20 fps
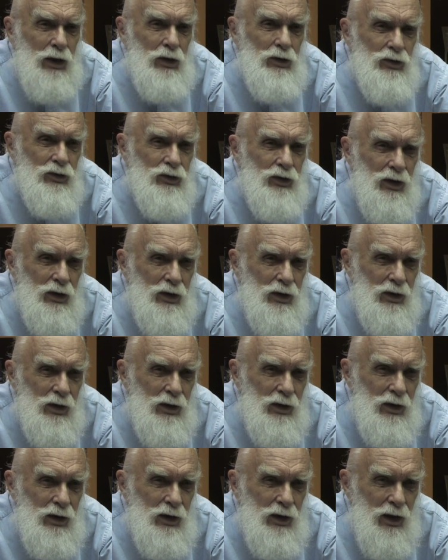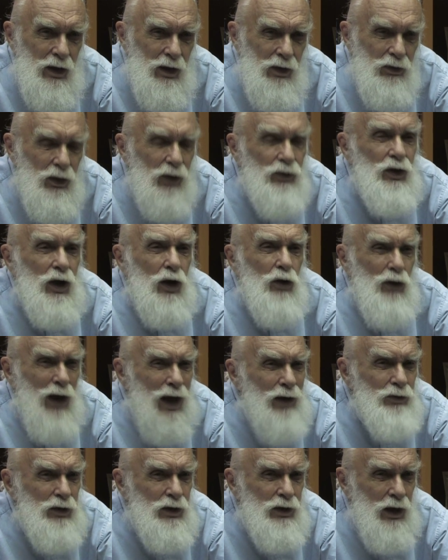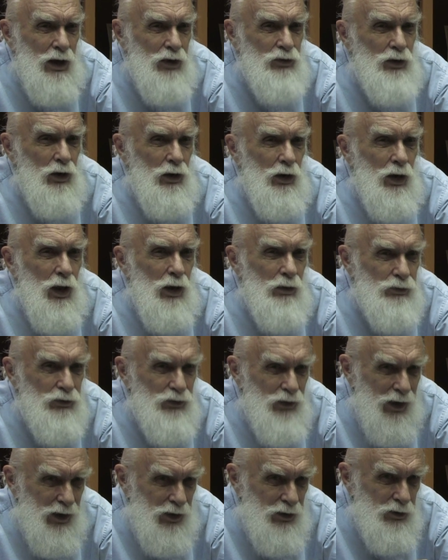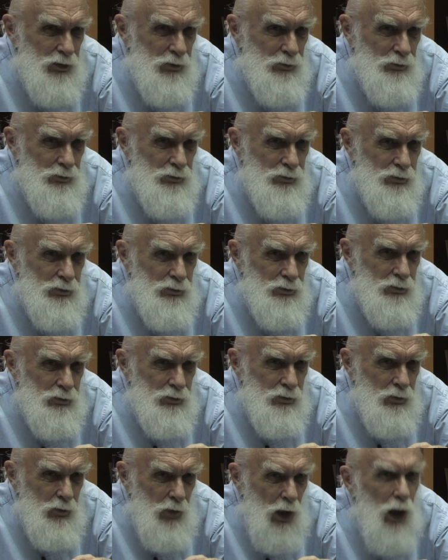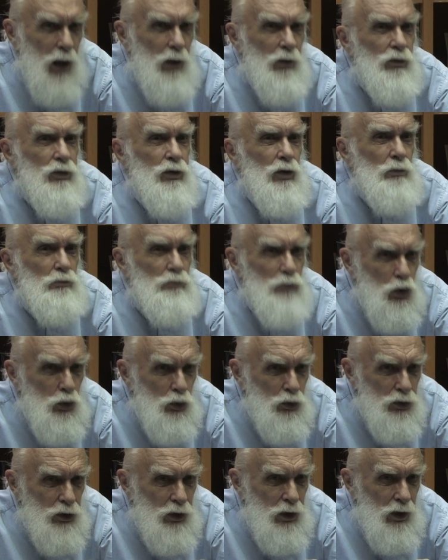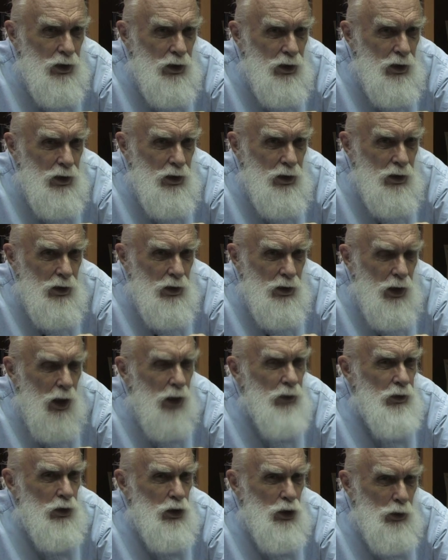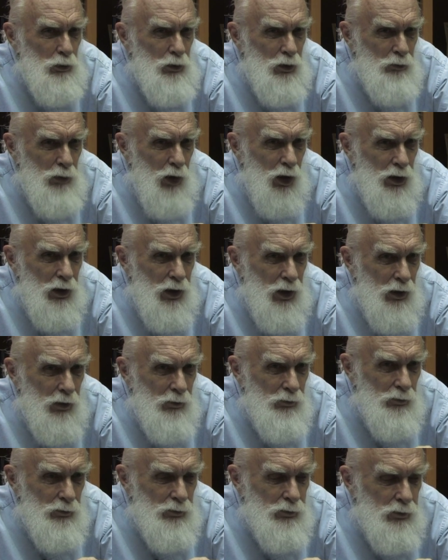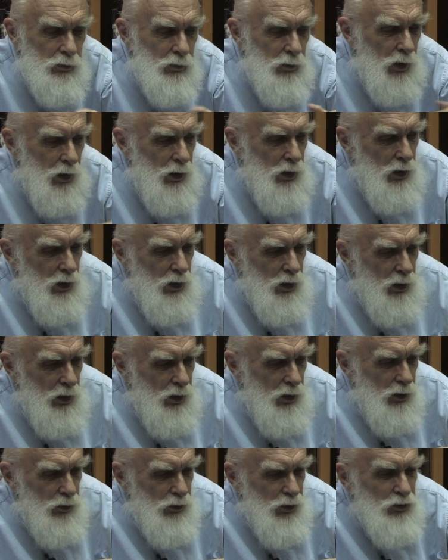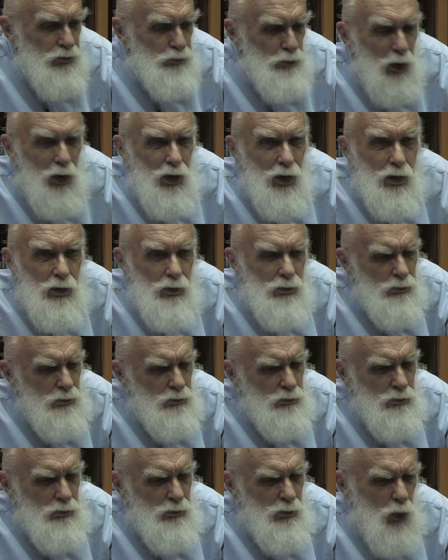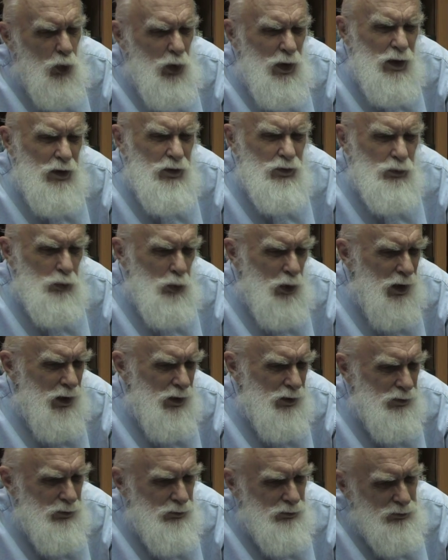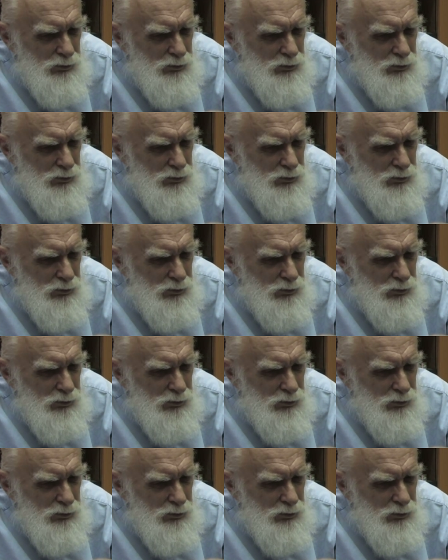is that the gravitational effect of the moon on the human body, this book weighs what,